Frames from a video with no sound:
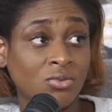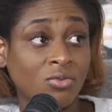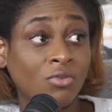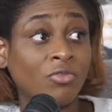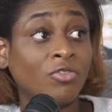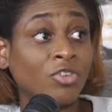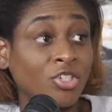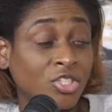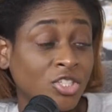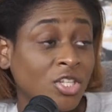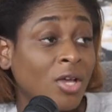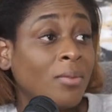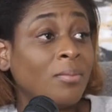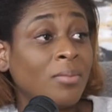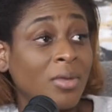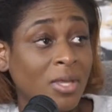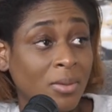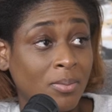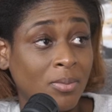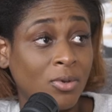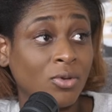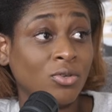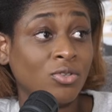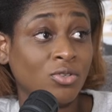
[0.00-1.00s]
For some
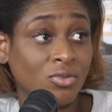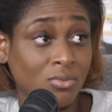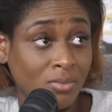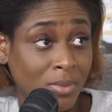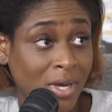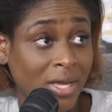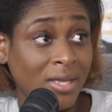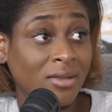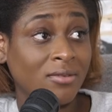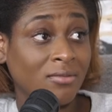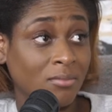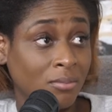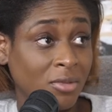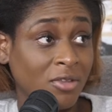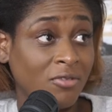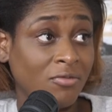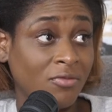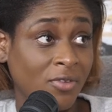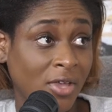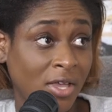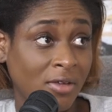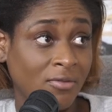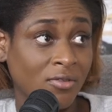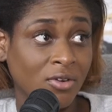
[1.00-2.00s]
people, you might be
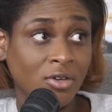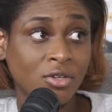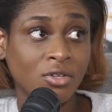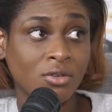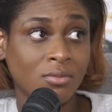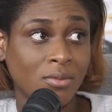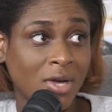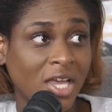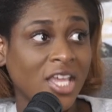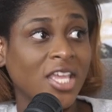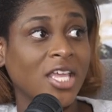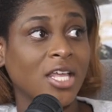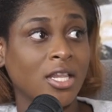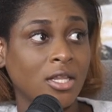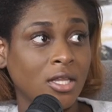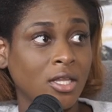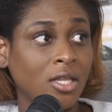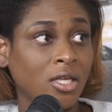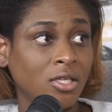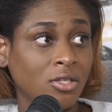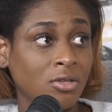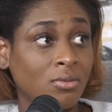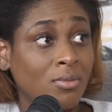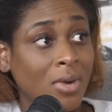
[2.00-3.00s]
favored, you might get
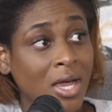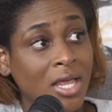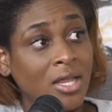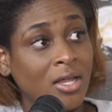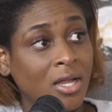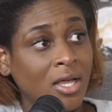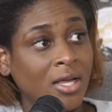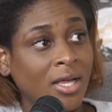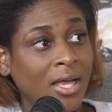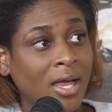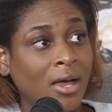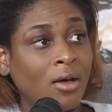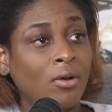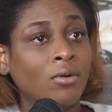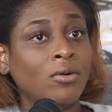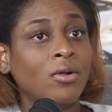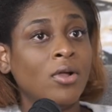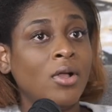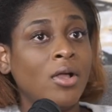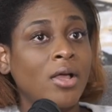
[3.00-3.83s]
you might luck out